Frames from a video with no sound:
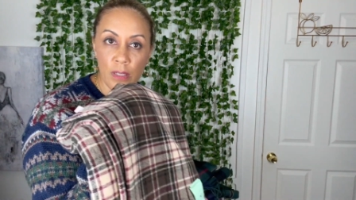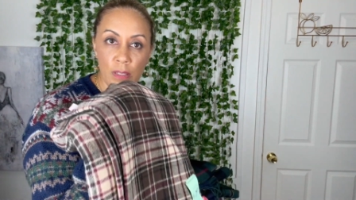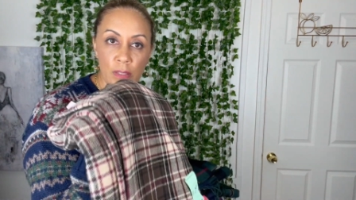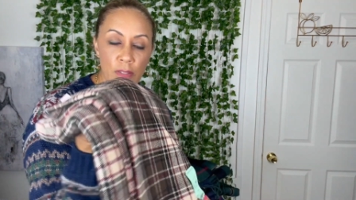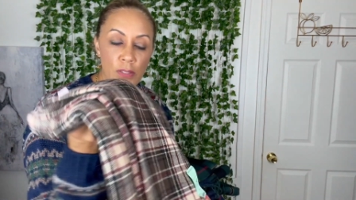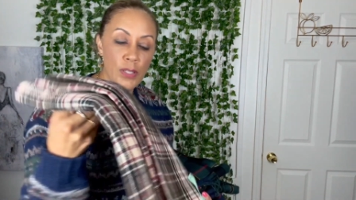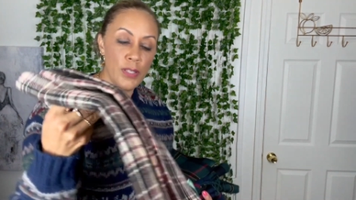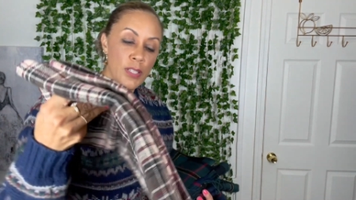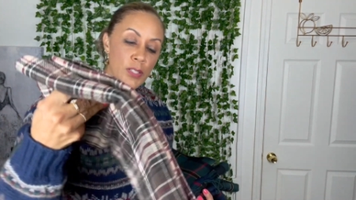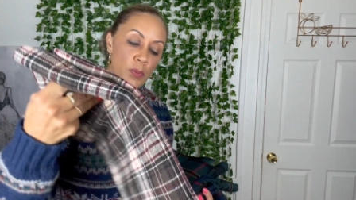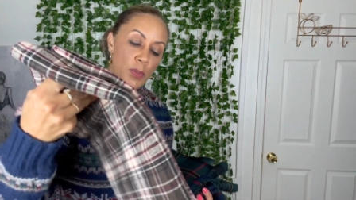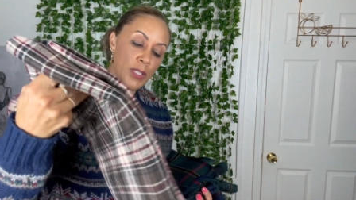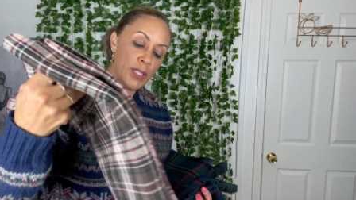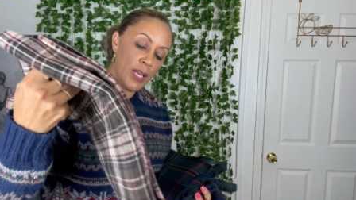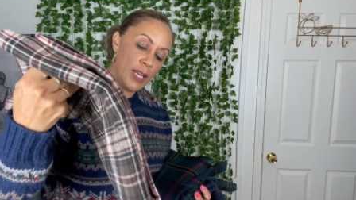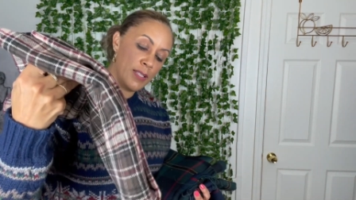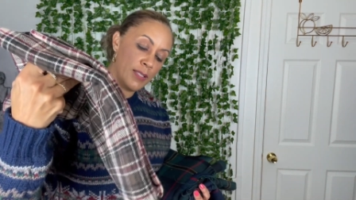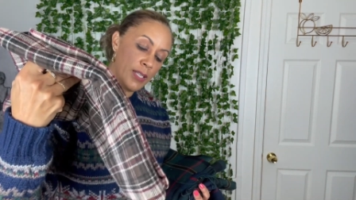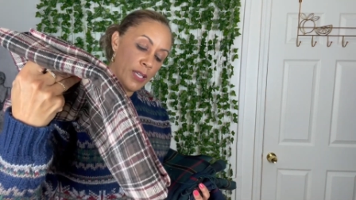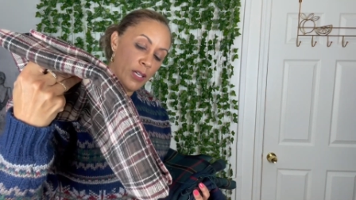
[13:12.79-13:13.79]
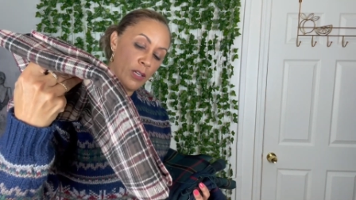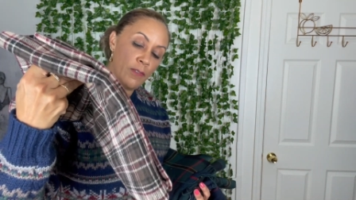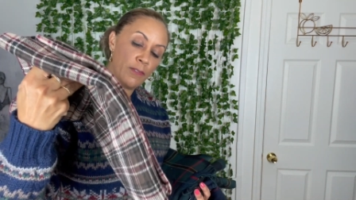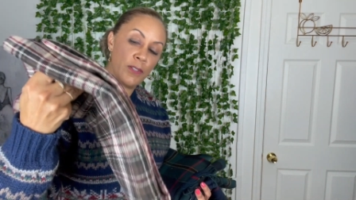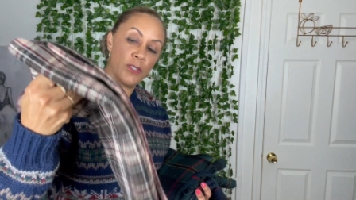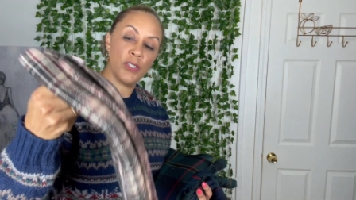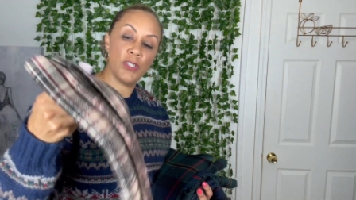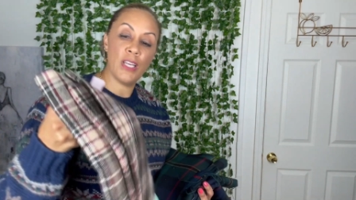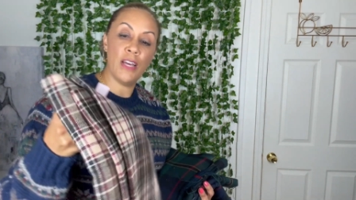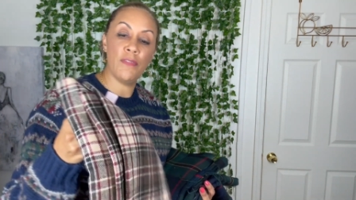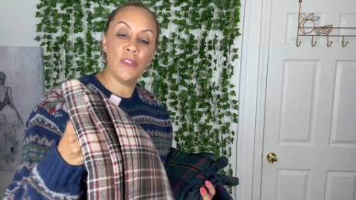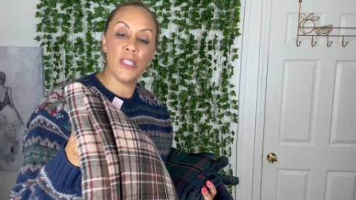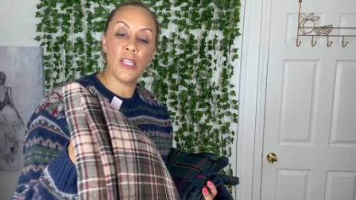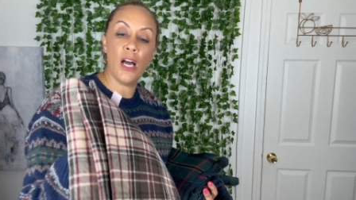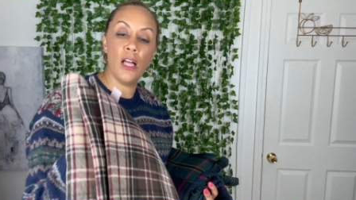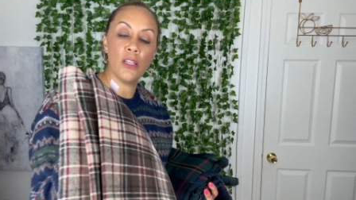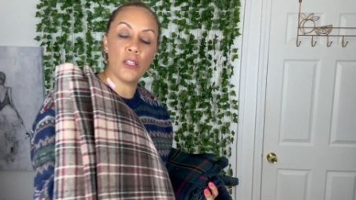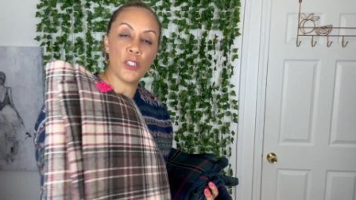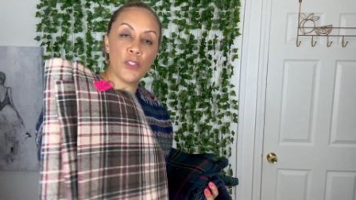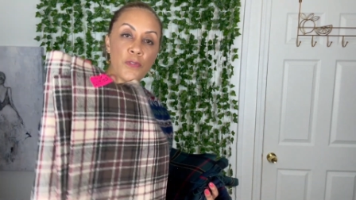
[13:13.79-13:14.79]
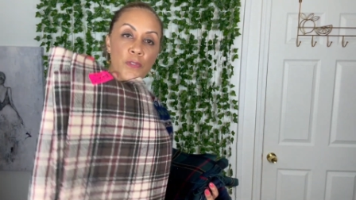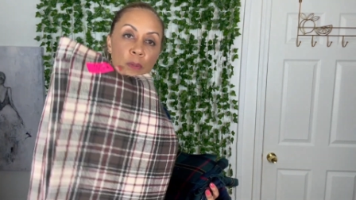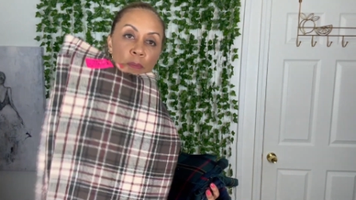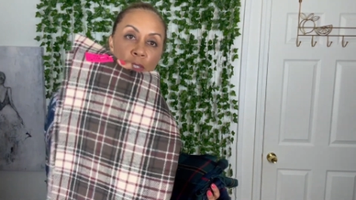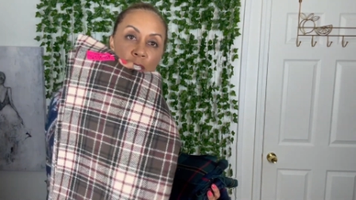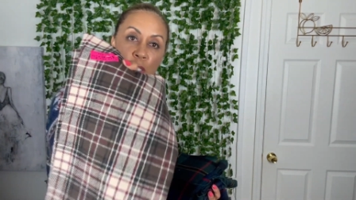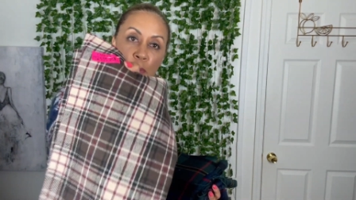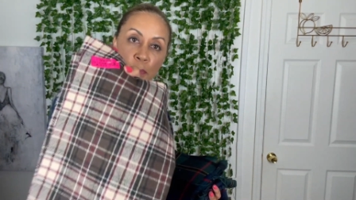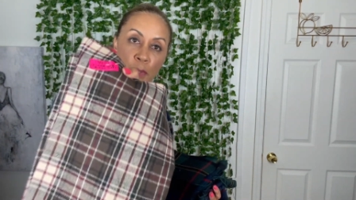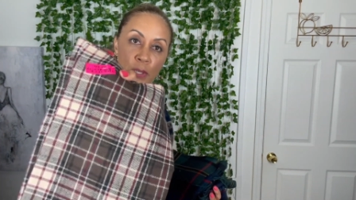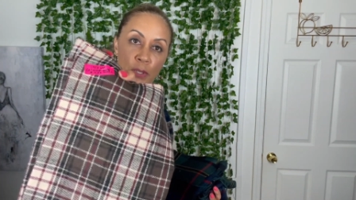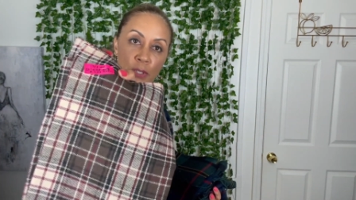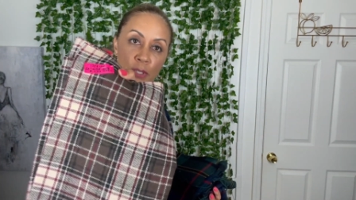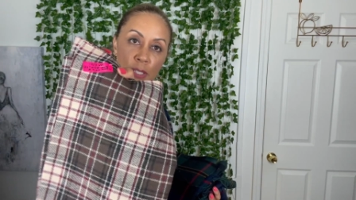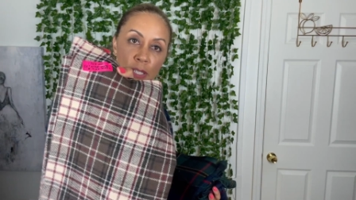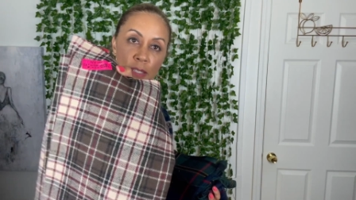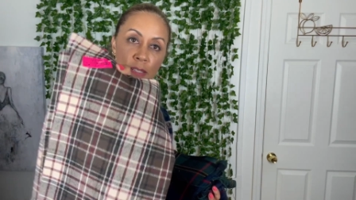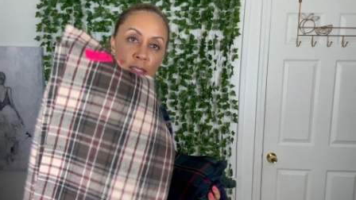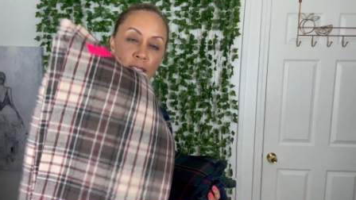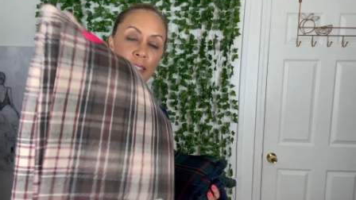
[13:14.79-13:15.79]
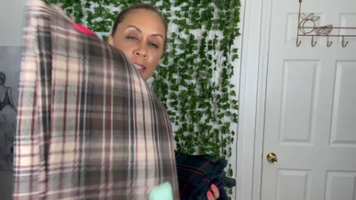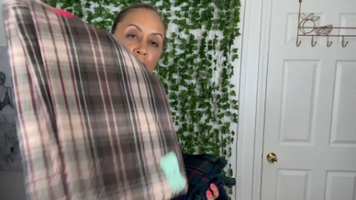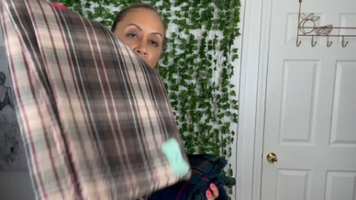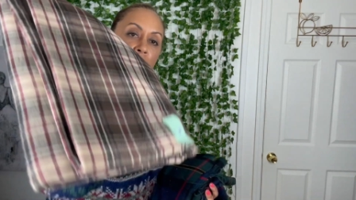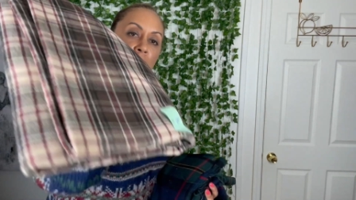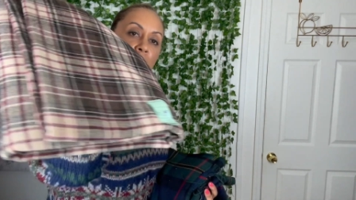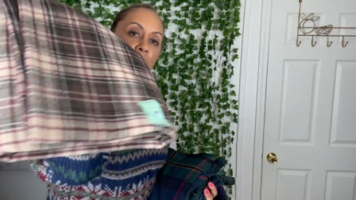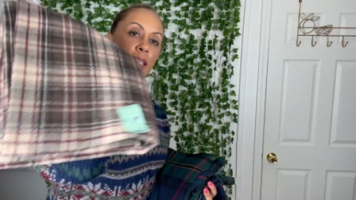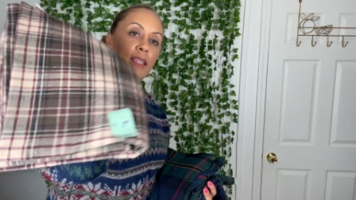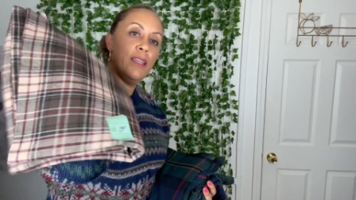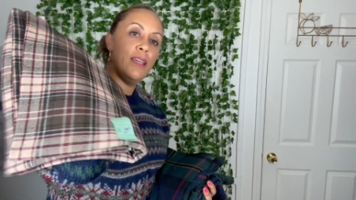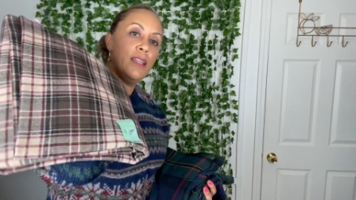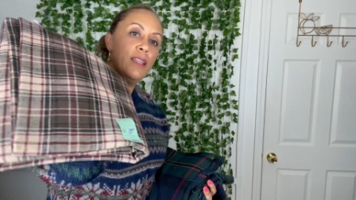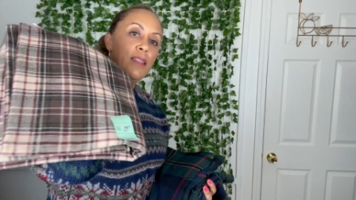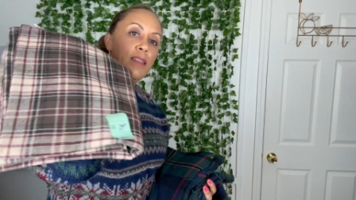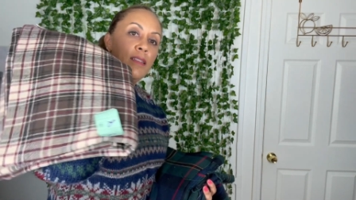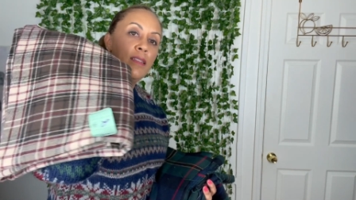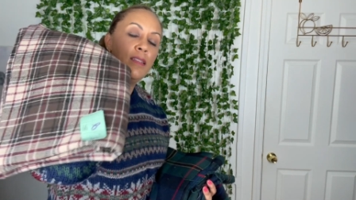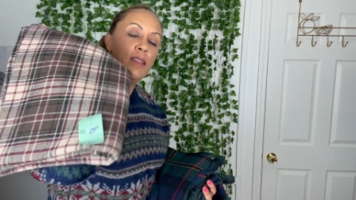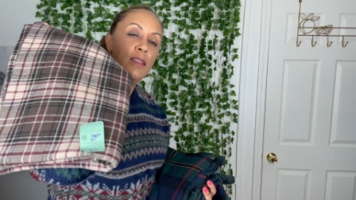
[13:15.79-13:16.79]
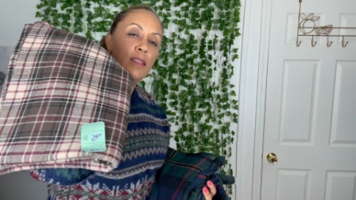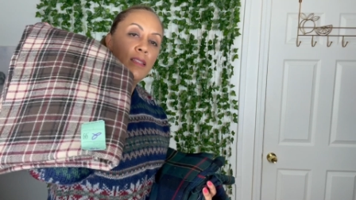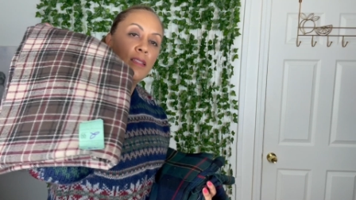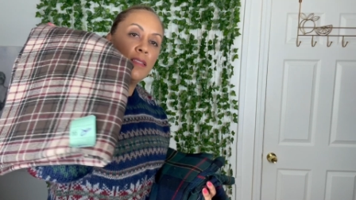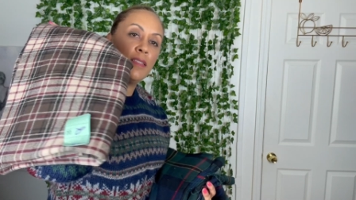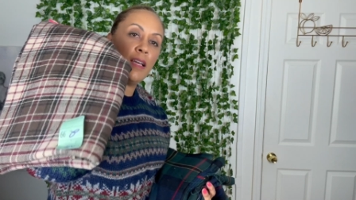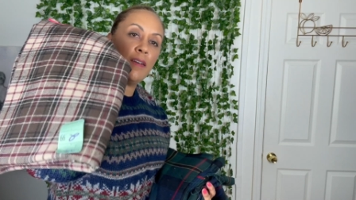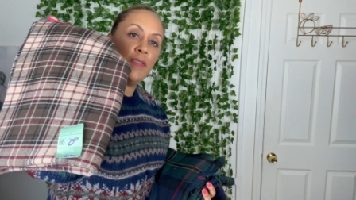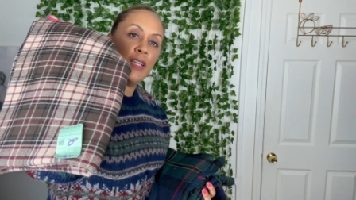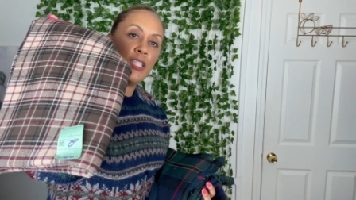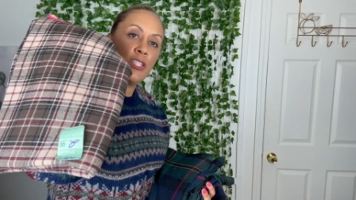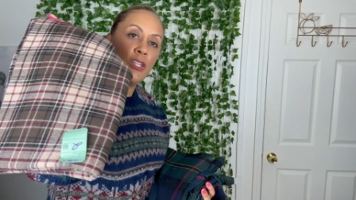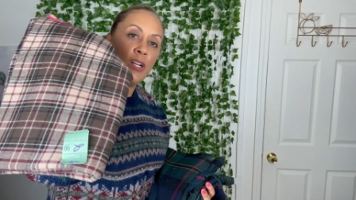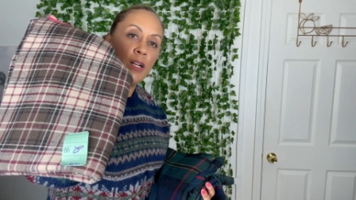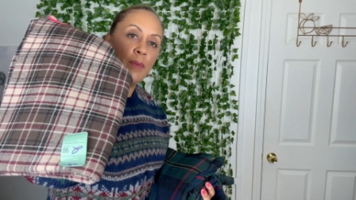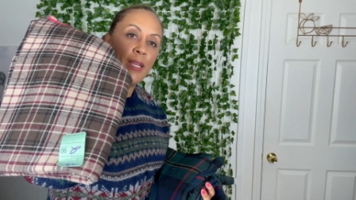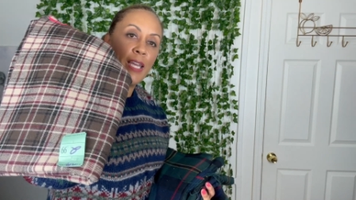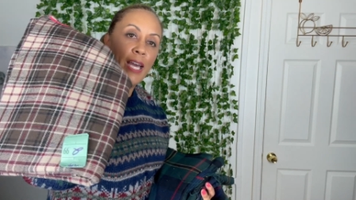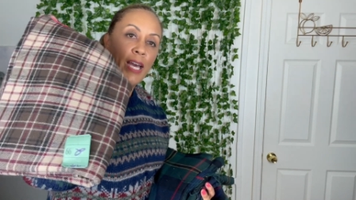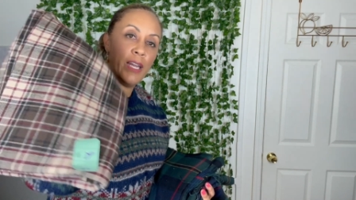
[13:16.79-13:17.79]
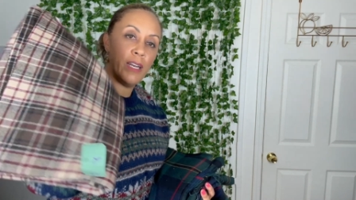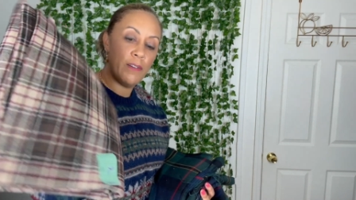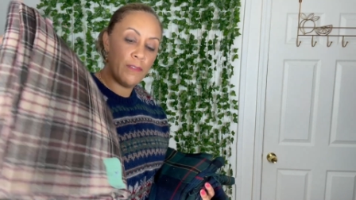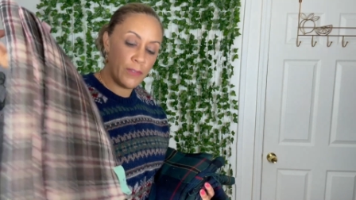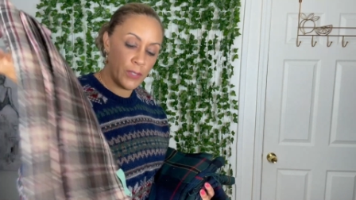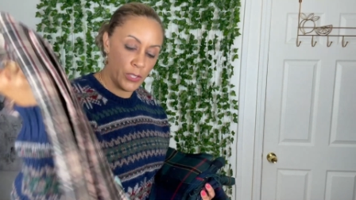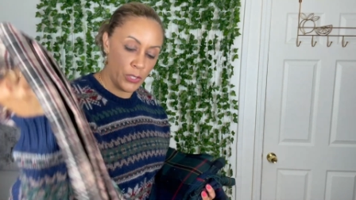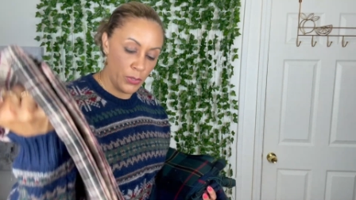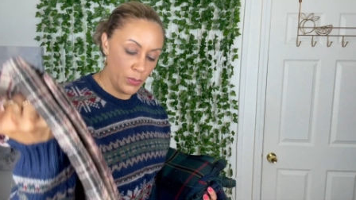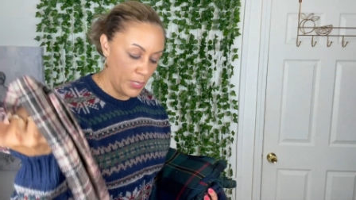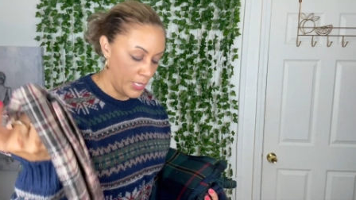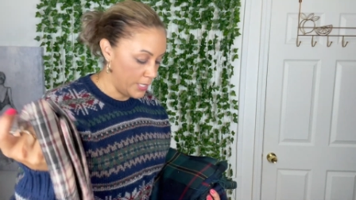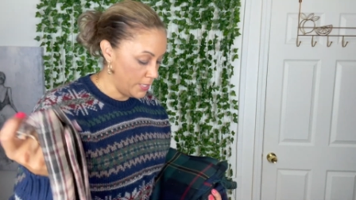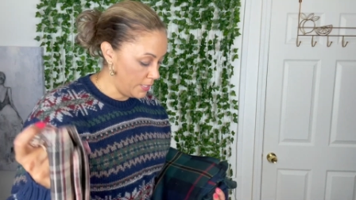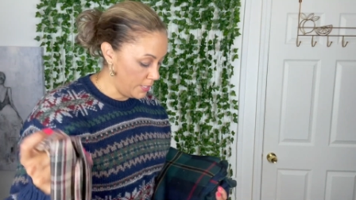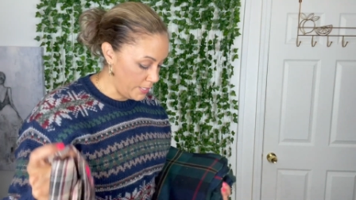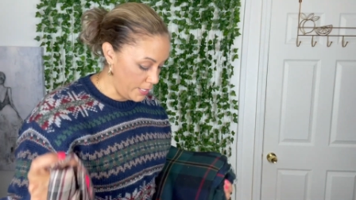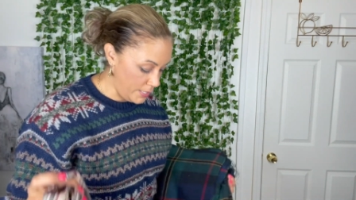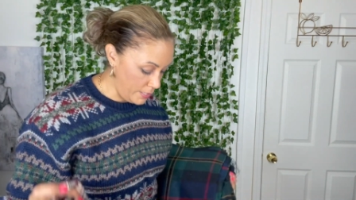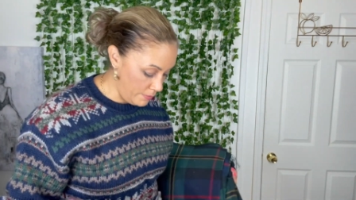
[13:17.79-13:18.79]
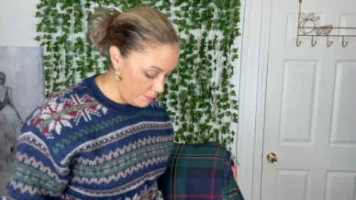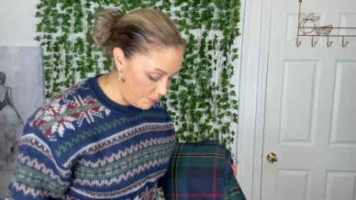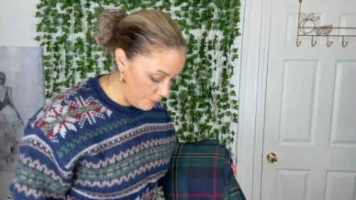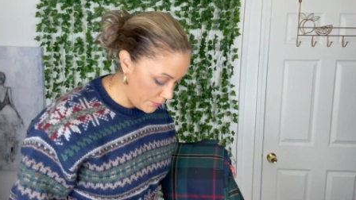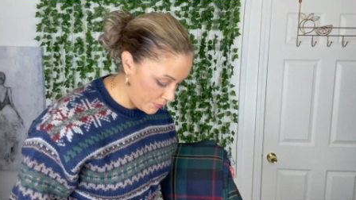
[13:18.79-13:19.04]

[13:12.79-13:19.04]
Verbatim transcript: So this was on sale for $7 from this person. And then Salvation Army had it for $2.99.